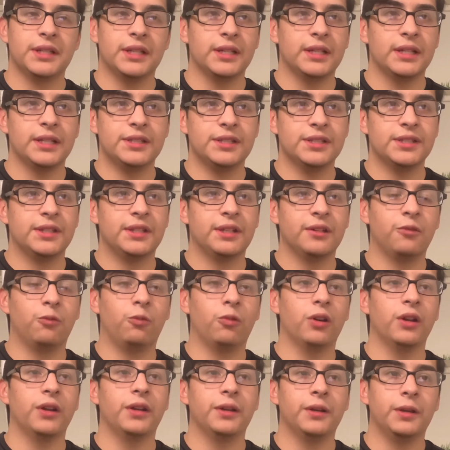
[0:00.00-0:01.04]
just didn't
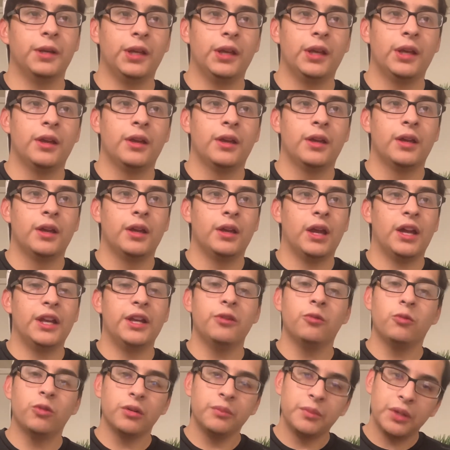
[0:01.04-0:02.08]
want to. I
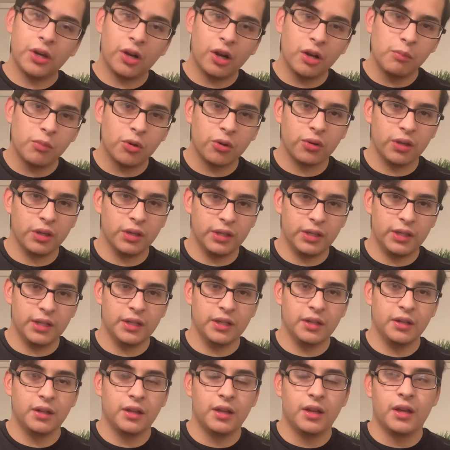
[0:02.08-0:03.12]
didn't want to be heartbroken
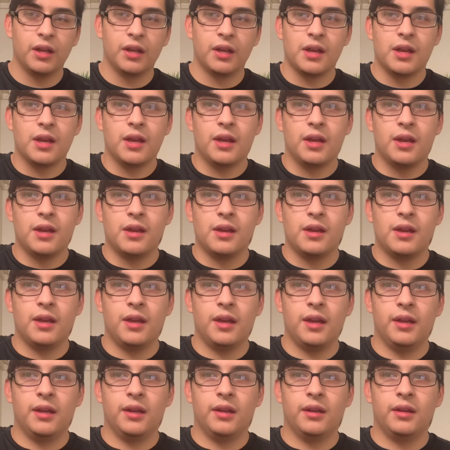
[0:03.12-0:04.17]
again.
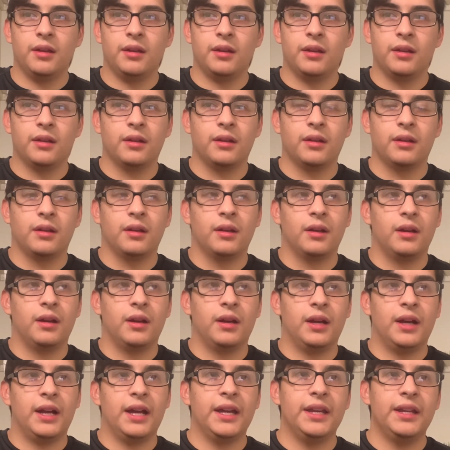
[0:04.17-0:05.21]
And
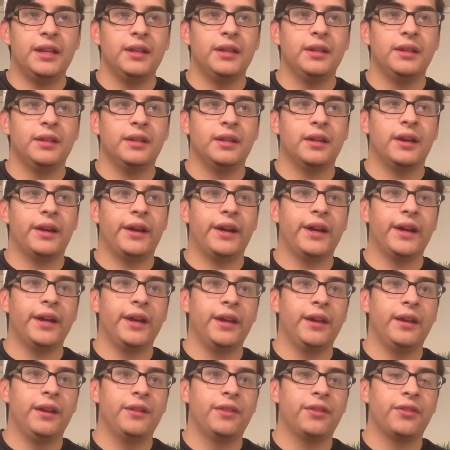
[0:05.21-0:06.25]
I
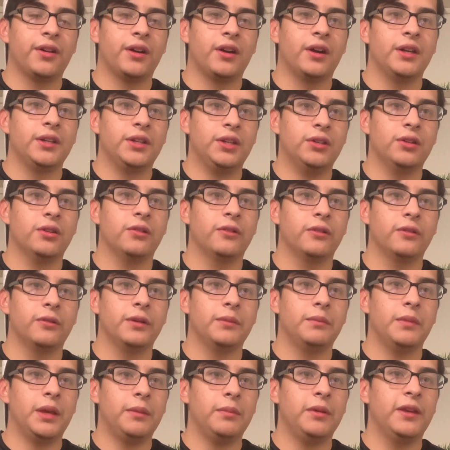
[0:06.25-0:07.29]
thought,
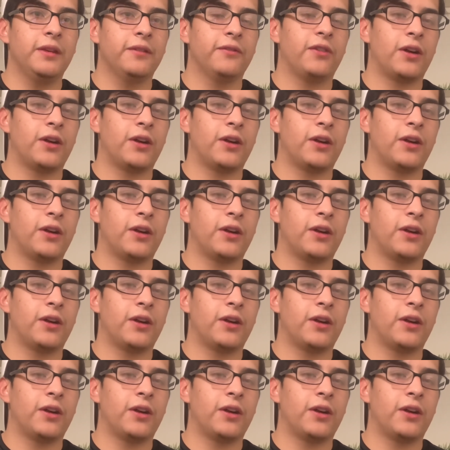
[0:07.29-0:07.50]
maybe if I